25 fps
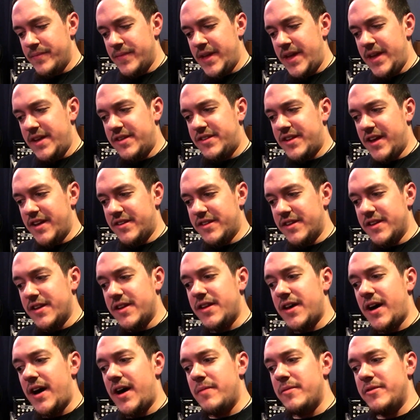he's destined to
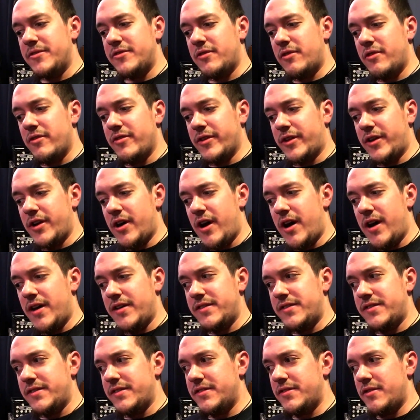die, but so are the
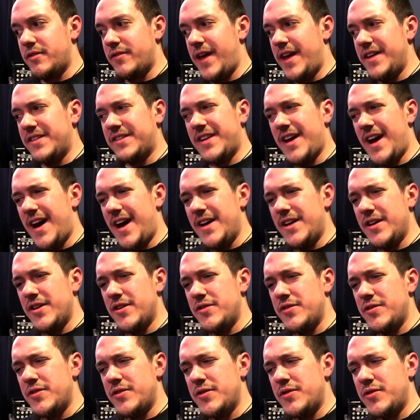gods. So that's kind
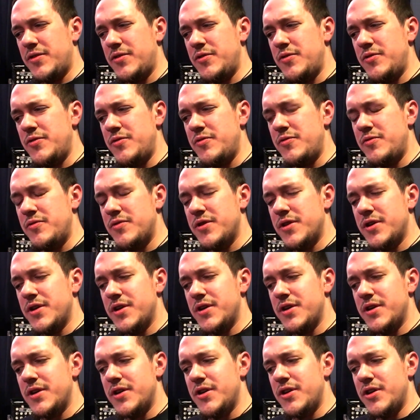of who
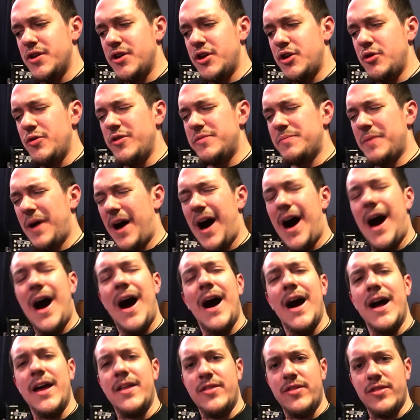is
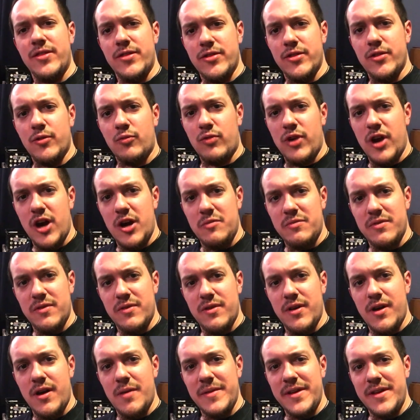behind the realm.
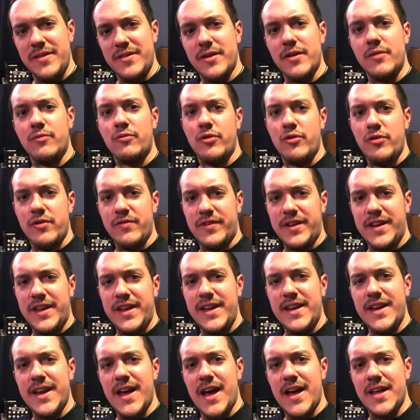I mean, the rune of
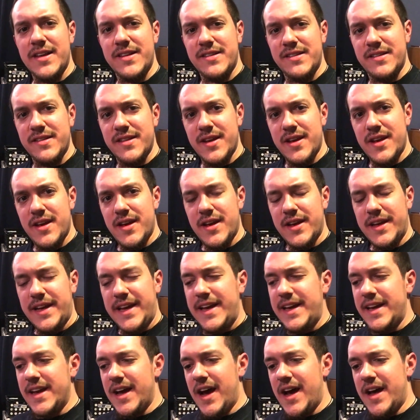Kenaz.
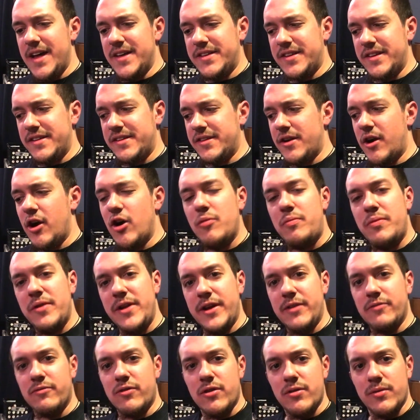Kenaz is an
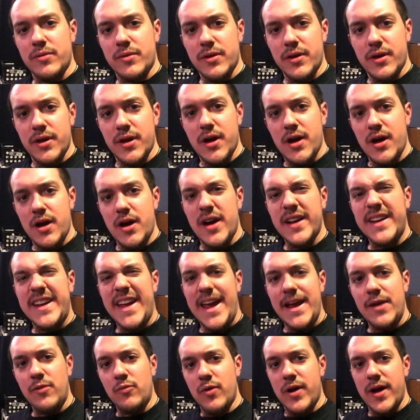opening rune, a
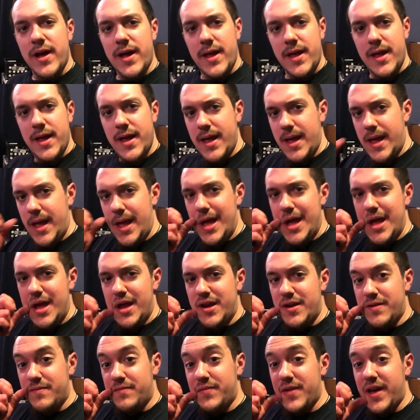gateway,
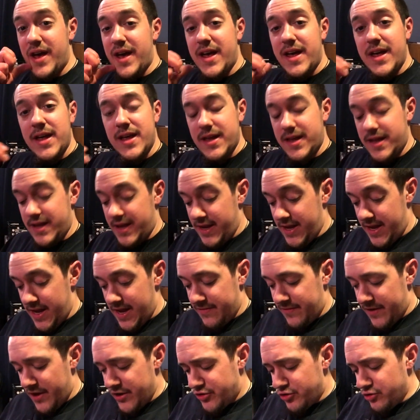and if that
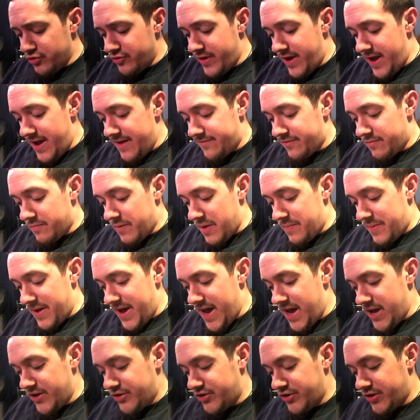if I drew that for my
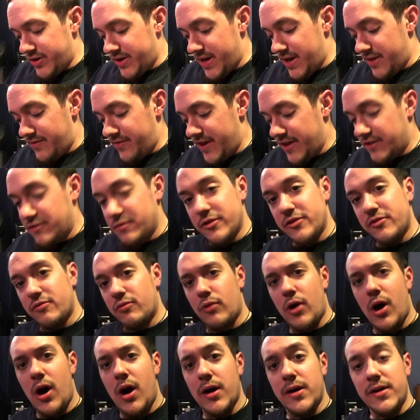passion, and that's what's
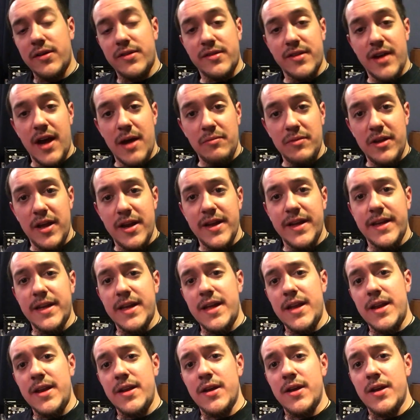wrong, is I'm letting
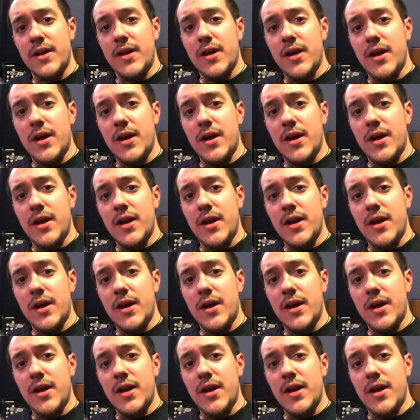in